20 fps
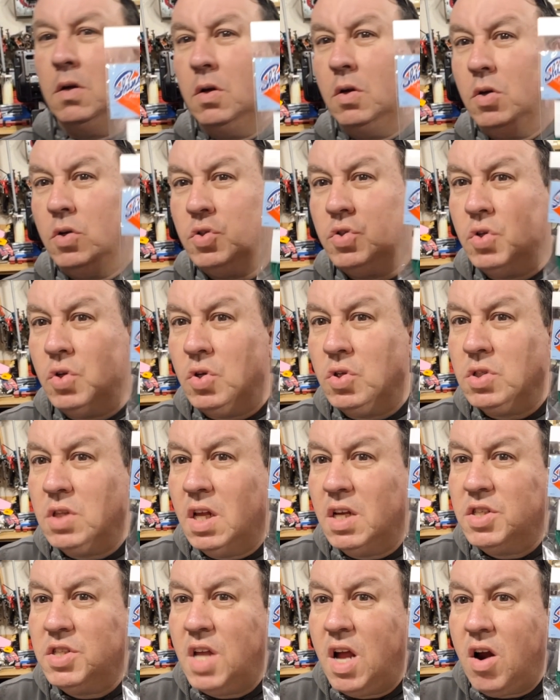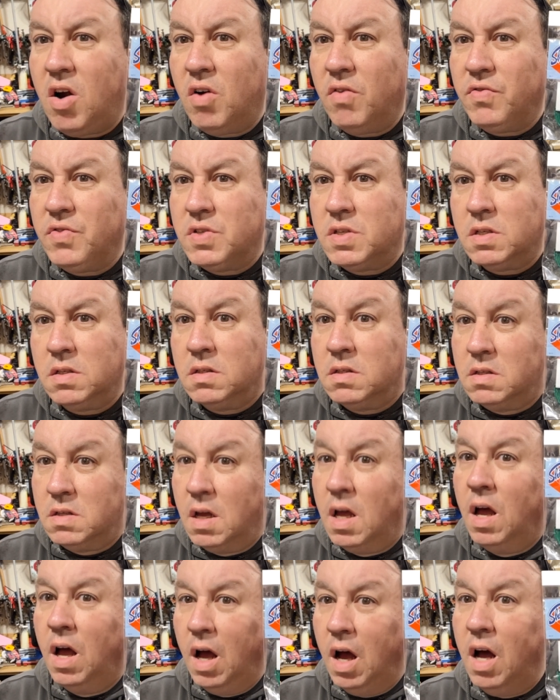so there's less tariffs
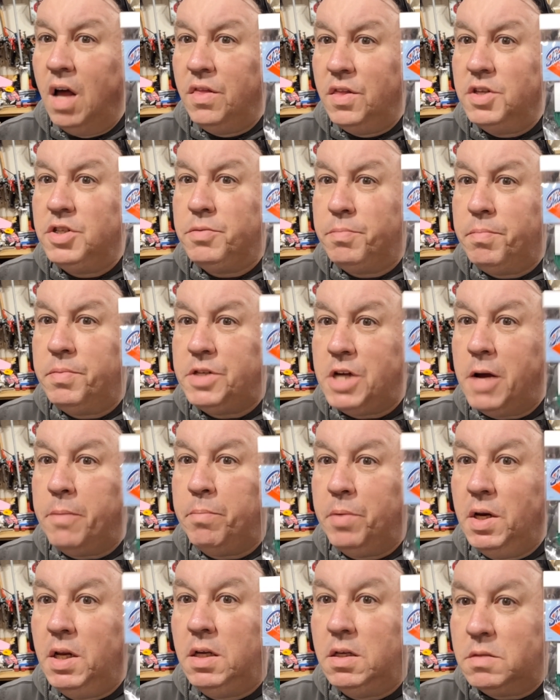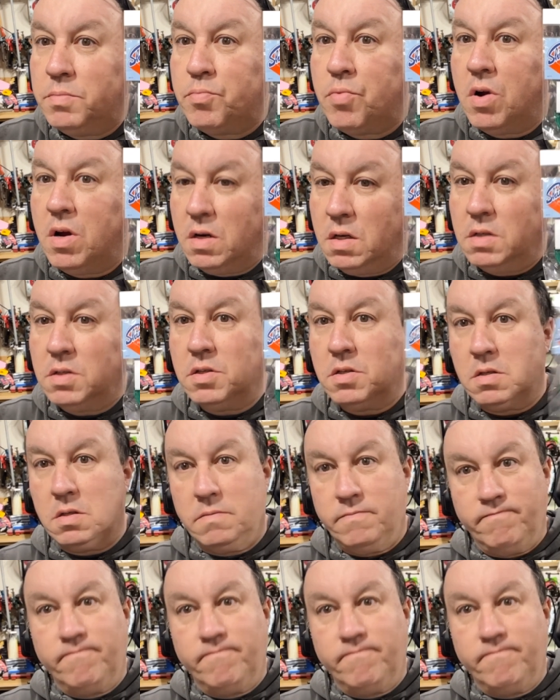on the Japanese products.